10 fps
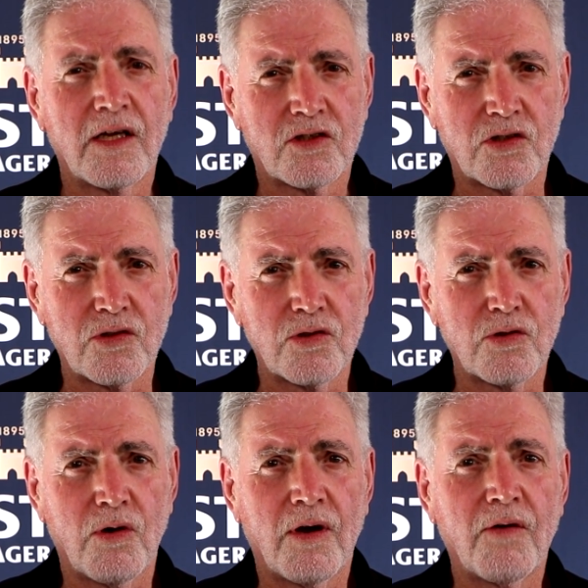
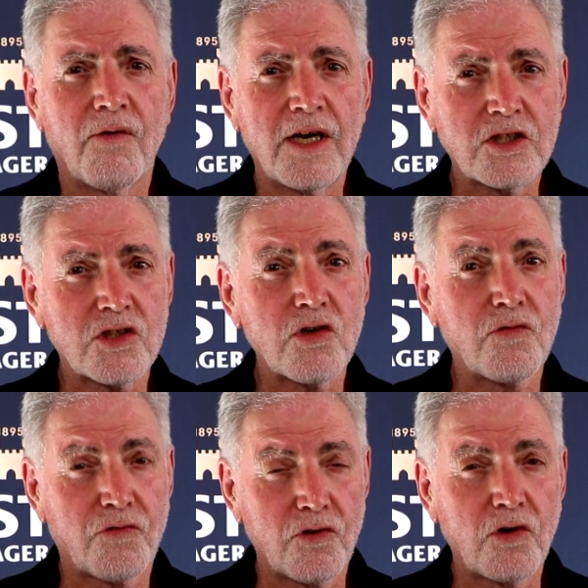to rescue
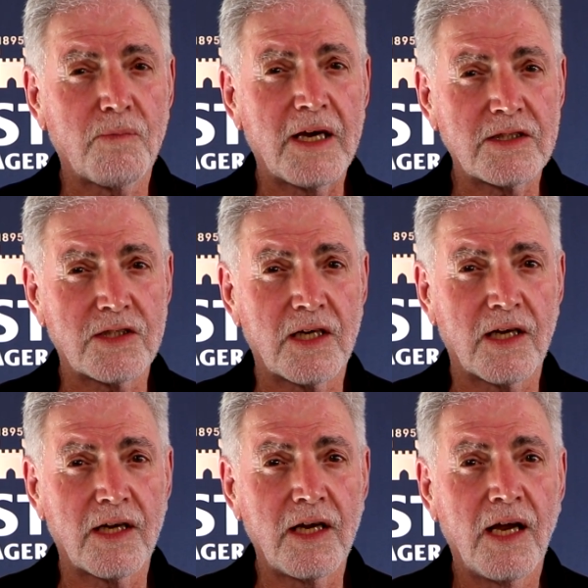food
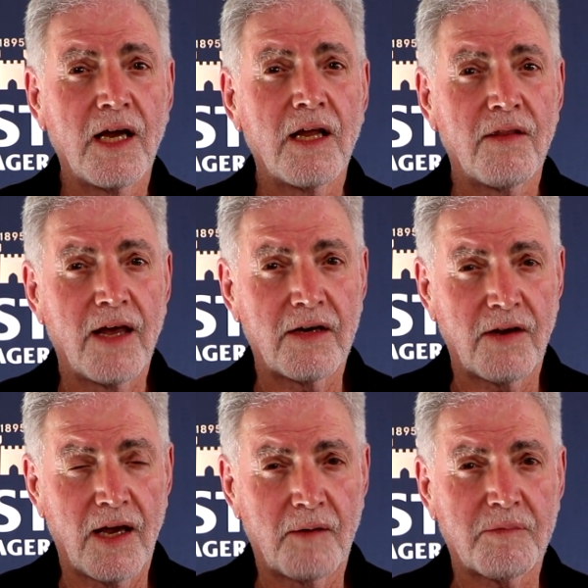basically that
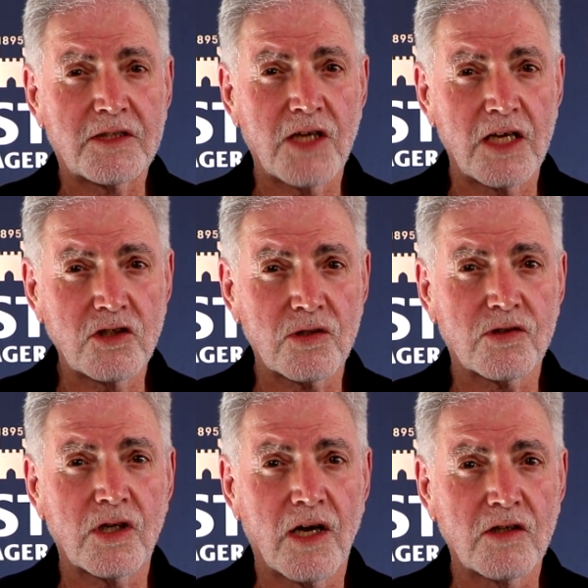had potential
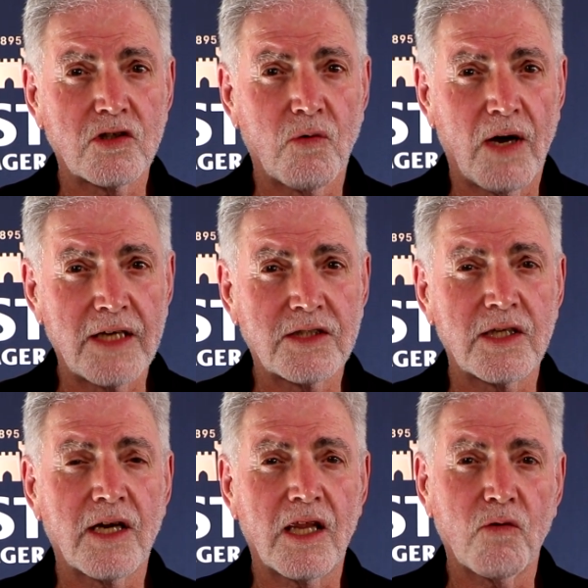to go to waste,
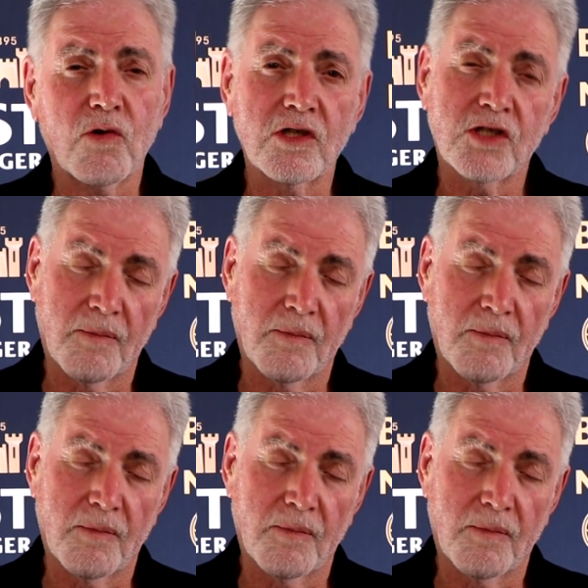in other words the